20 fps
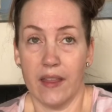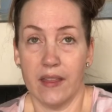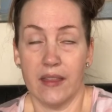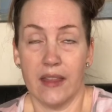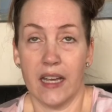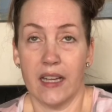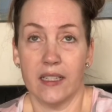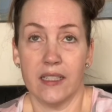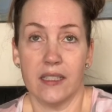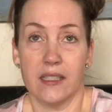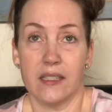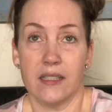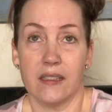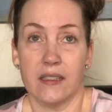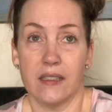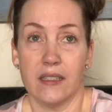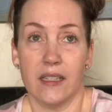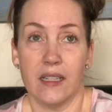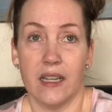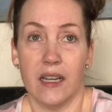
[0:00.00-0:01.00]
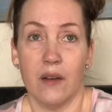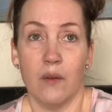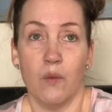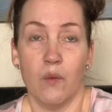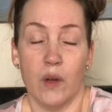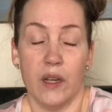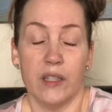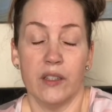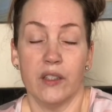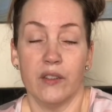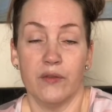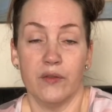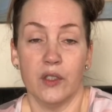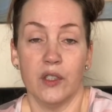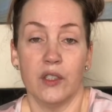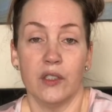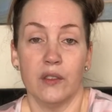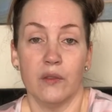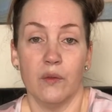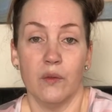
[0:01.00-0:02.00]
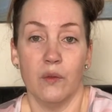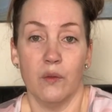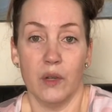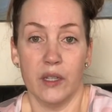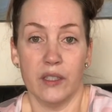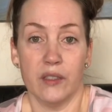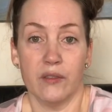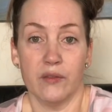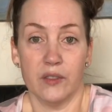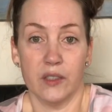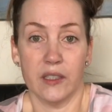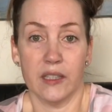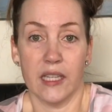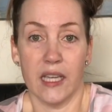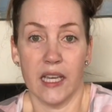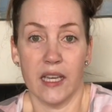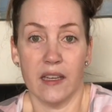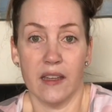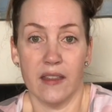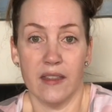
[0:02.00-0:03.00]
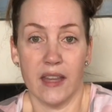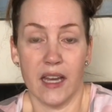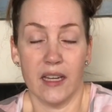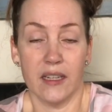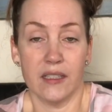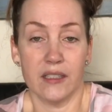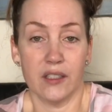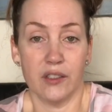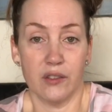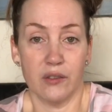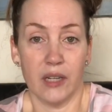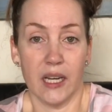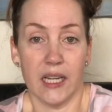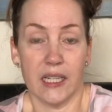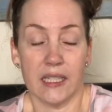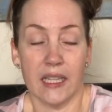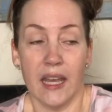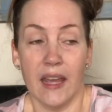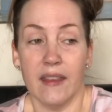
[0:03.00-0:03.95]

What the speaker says: that is a wonderful, wonderful thing. That is great.